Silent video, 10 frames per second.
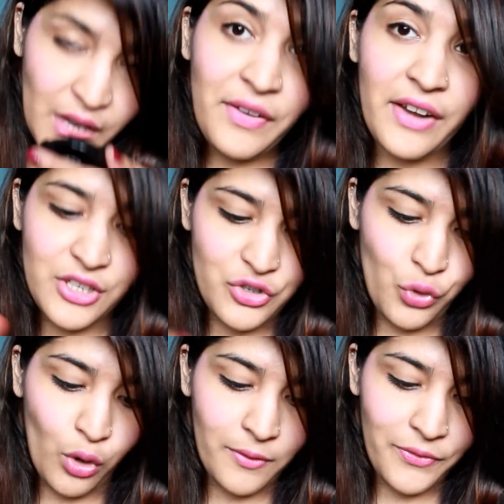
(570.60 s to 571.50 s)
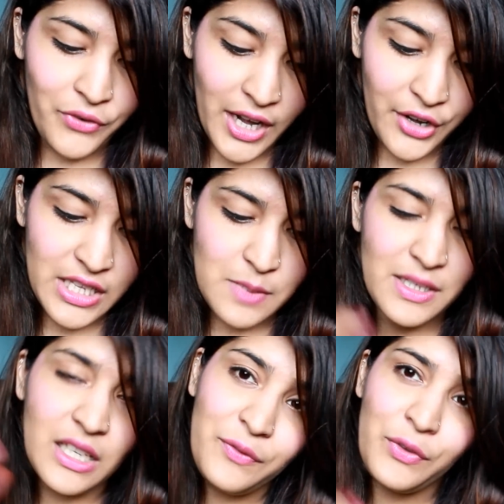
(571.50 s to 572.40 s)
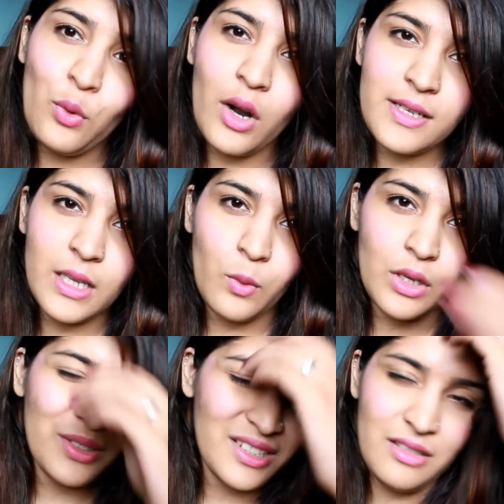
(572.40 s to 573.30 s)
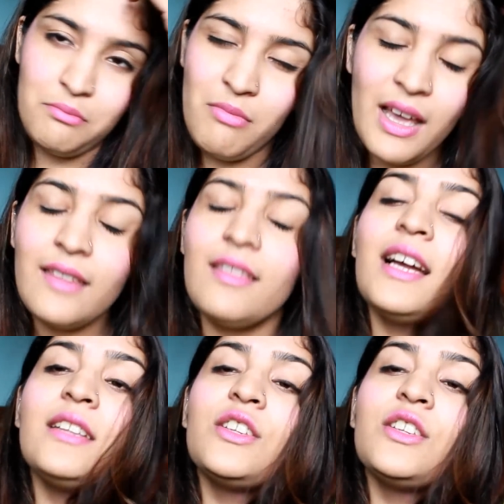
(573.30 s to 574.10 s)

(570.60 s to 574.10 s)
a very strong fragrance, but if you are someone who doesn't mind that,